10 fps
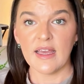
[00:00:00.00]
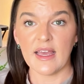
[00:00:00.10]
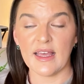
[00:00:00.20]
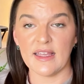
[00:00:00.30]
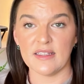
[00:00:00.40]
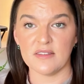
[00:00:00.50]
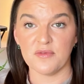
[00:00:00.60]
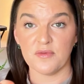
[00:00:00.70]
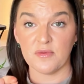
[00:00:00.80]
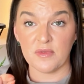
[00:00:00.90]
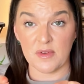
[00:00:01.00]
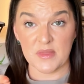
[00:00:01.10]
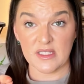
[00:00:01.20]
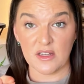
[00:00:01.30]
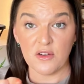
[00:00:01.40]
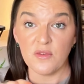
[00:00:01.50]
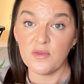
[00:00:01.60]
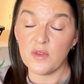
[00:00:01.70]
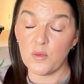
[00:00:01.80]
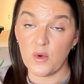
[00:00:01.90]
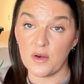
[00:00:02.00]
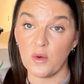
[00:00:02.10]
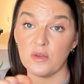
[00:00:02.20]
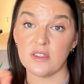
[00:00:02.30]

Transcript: and from the center of the one hole